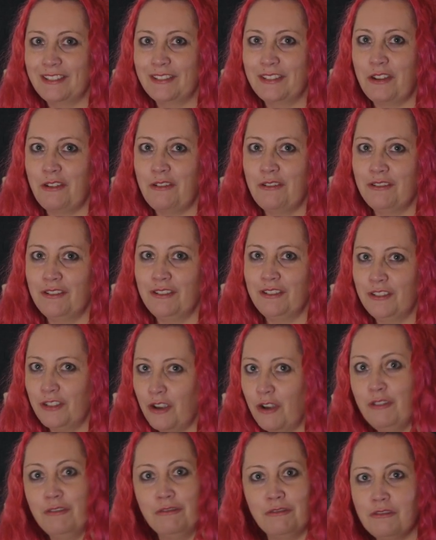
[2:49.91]
So
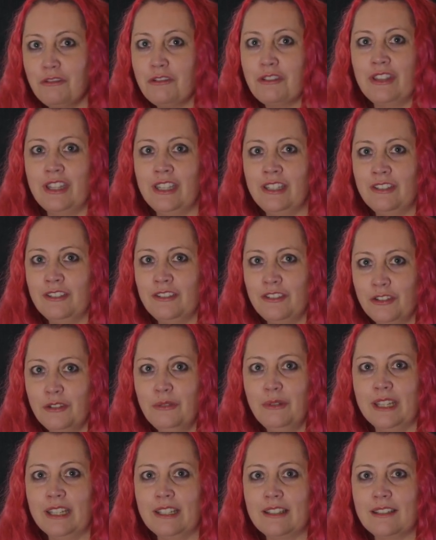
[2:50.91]
go forth and
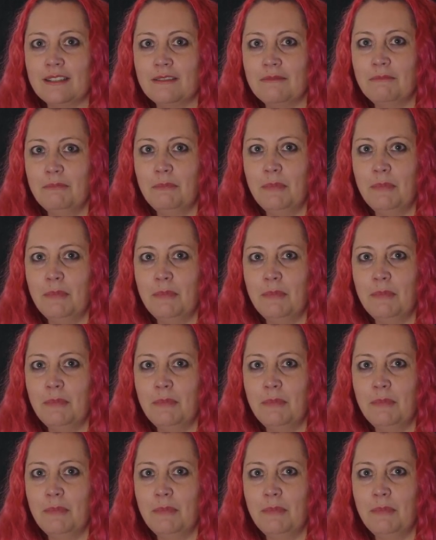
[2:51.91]
do it.